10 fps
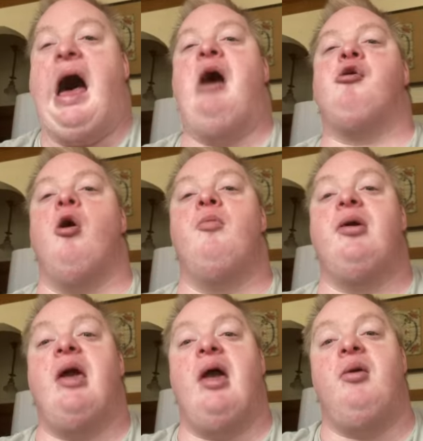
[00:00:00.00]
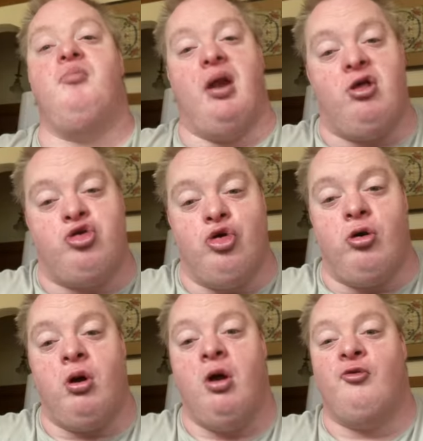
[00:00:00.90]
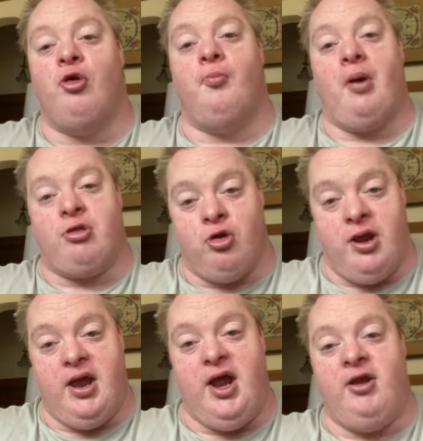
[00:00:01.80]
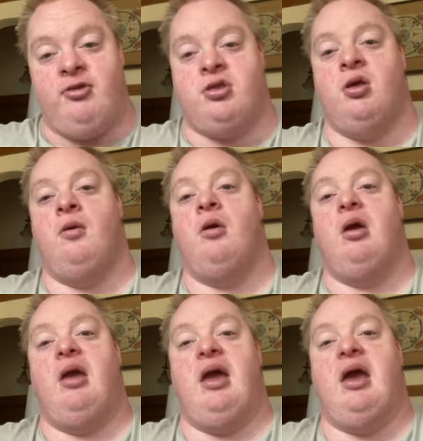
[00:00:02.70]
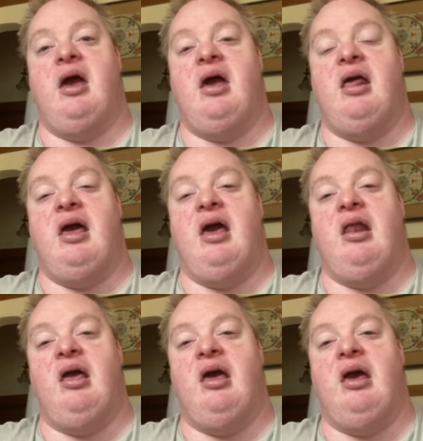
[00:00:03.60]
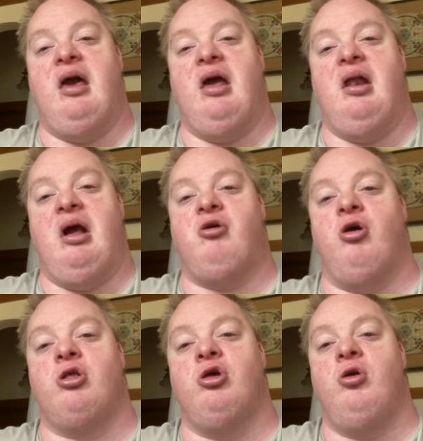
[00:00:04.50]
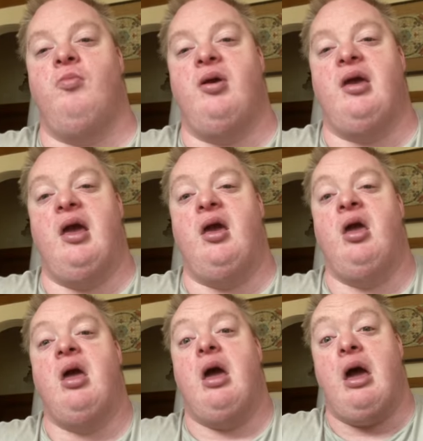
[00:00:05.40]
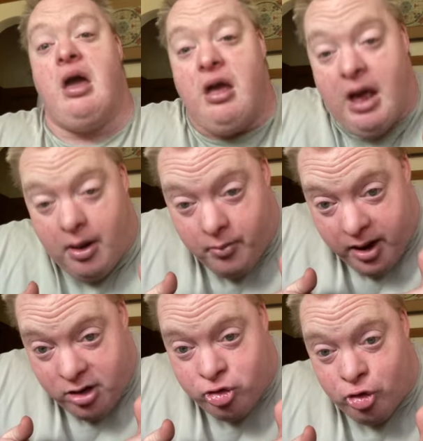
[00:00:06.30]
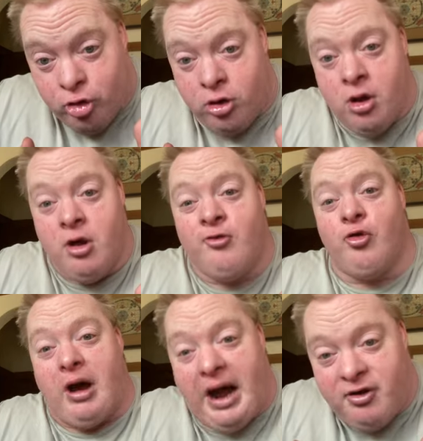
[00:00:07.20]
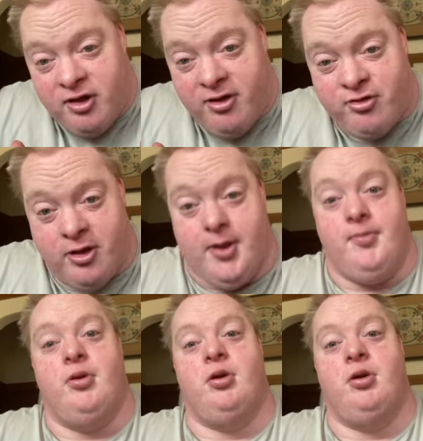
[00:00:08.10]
I'm going to be a miniature for Boston Needs and I'm going to be a miniature for autism.